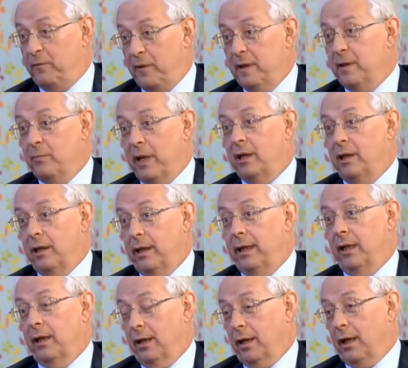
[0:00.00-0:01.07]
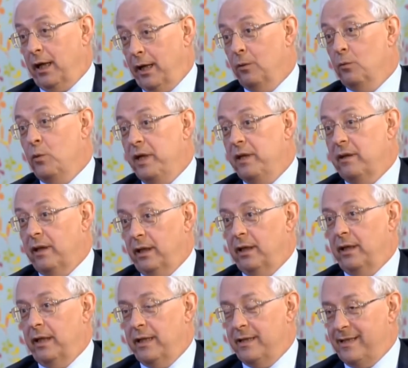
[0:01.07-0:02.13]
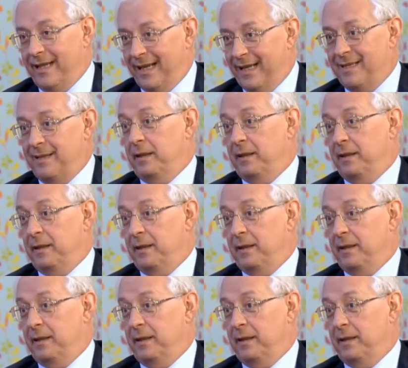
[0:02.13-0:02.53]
Fundamentally, we think it is